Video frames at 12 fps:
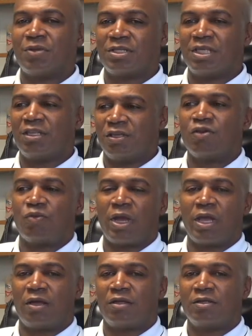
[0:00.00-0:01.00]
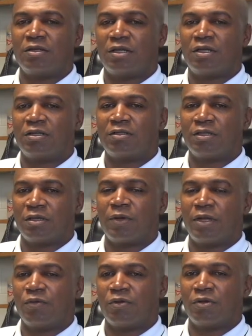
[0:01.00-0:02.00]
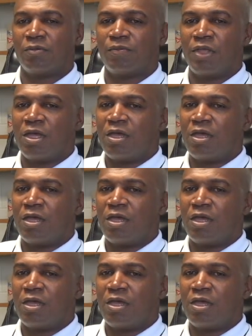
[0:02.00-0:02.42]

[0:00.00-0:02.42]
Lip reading: I said, look around. Look around the room.